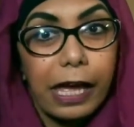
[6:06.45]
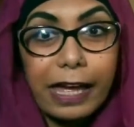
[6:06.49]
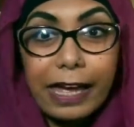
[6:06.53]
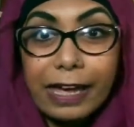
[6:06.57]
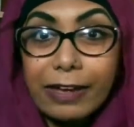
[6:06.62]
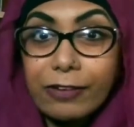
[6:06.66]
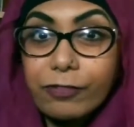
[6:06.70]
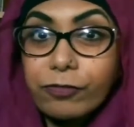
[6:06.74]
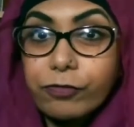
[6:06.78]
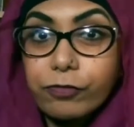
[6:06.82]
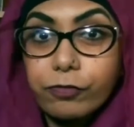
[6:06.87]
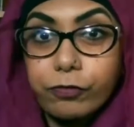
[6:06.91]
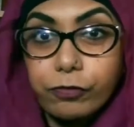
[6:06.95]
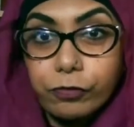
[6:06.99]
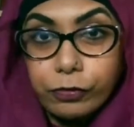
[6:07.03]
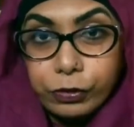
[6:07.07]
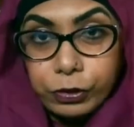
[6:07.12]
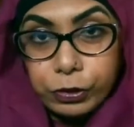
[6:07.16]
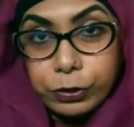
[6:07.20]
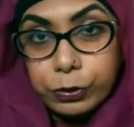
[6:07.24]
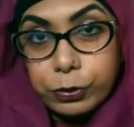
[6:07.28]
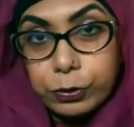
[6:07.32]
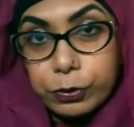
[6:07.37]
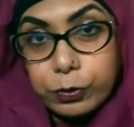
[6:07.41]
if
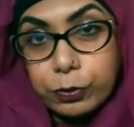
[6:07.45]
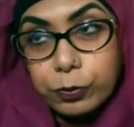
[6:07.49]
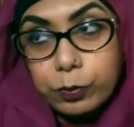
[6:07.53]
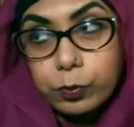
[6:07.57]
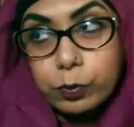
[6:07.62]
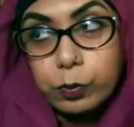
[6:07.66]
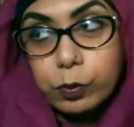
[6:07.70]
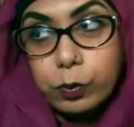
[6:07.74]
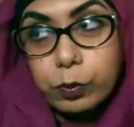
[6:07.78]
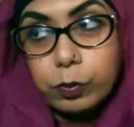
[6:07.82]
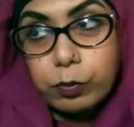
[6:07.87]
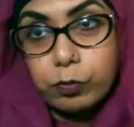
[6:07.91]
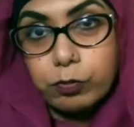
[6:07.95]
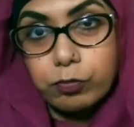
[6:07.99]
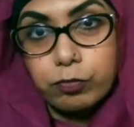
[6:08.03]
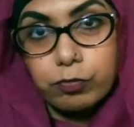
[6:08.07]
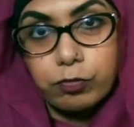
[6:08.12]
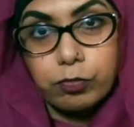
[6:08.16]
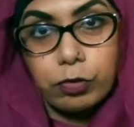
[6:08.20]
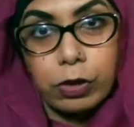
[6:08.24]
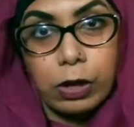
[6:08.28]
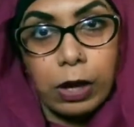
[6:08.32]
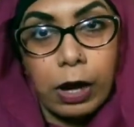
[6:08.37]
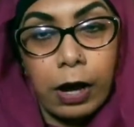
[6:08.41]
you
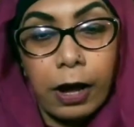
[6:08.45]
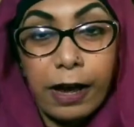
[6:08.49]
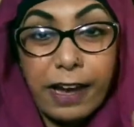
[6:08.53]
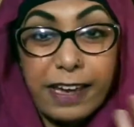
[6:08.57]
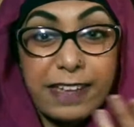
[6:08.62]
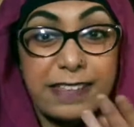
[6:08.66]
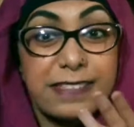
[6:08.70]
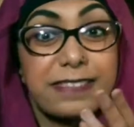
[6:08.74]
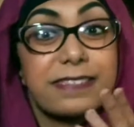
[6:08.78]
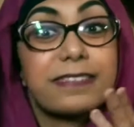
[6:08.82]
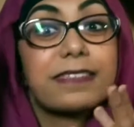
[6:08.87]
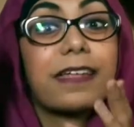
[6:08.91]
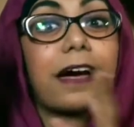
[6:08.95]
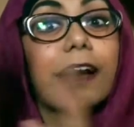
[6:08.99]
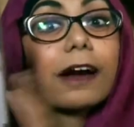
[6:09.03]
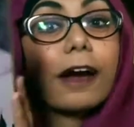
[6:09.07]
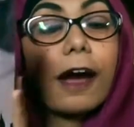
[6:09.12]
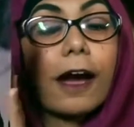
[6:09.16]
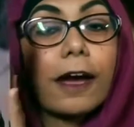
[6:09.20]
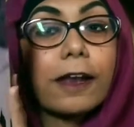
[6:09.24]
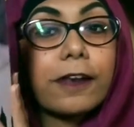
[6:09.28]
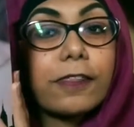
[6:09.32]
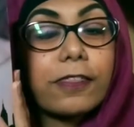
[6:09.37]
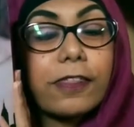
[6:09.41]
are into that
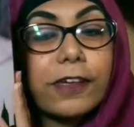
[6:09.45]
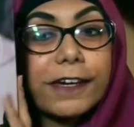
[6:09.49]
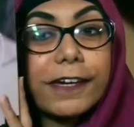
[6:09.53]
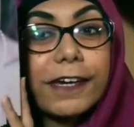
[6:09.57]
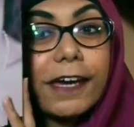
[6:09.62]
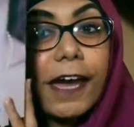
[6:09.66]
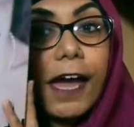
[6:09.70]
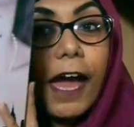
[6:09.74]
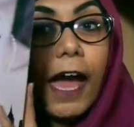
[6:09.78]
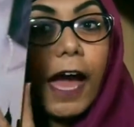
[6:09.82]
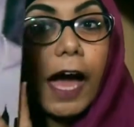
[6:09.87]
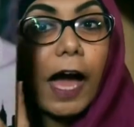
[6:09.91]
kind of thing,